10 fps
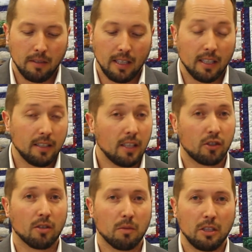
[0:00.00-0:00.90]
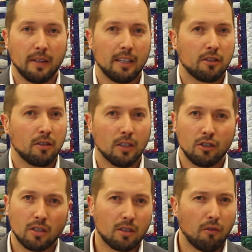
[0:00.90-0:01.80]
In addition, when you add to it
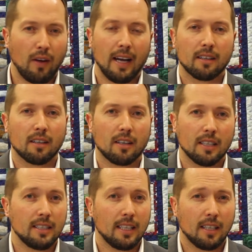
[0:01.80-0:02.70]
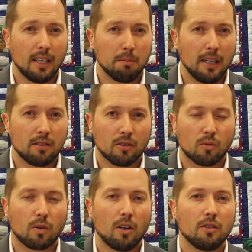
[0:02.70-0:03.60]
just the fact that on a day-to-day
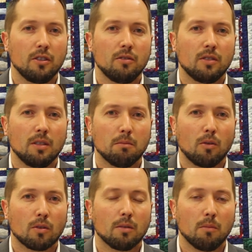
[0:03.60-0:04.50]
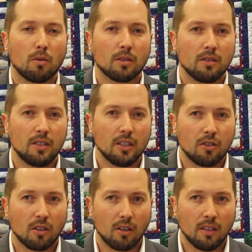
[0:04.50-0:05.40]
basis we're all using more and more
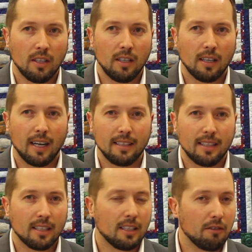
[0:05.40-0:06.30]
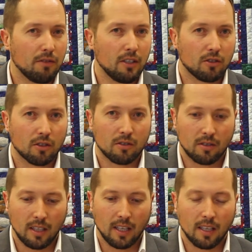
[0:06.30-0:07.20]
digital identity
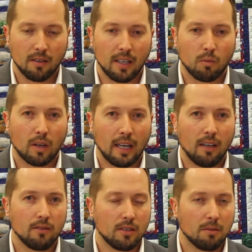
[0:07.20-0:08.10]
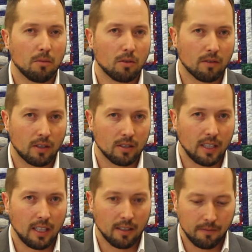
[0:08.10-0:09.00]
features and we're housing more of our
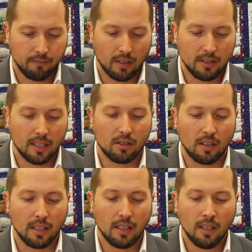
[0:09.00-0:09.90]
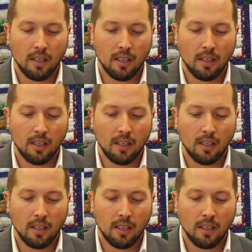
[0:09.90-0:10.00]
data digitally.